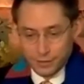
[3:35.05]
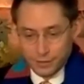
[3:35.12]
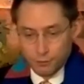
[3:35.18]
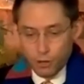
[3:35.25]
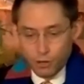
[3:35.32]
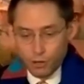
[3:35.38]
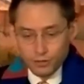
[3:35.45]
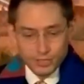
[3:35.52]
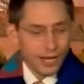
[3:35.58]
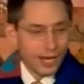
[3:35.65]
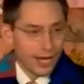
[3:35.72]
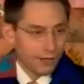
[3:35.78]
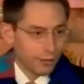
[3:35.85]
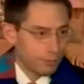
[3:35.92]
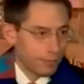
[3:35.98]
wokeness
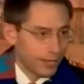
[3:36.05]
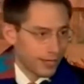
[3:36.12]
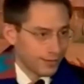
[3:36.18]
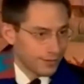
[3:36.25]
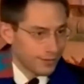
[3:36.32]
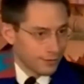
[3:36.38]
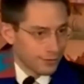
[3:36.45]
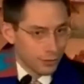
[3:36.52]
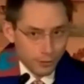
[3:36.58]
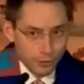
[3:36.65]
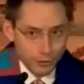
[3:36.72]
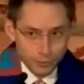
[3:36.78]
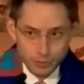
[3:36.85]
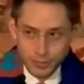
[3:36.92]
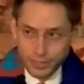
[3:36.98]
occupies a similar
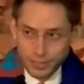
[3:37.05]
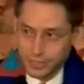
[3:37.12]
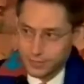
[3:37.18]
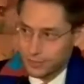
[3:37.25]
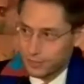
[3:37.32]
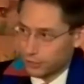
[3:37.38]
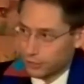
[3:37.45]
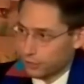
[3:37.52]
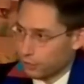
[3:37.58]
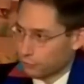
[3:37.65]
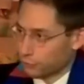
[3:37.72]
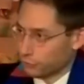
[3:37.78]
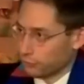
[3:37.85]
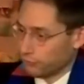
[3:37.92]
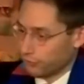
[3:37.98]
place in the
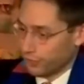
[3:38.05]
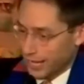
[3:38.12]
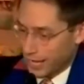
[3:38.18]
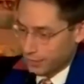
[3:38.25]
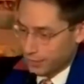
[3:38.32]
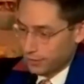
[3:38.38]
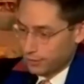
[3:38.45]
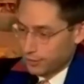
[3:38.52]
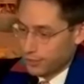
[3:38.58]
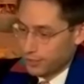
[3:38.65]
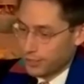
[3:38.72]
cultural vernacular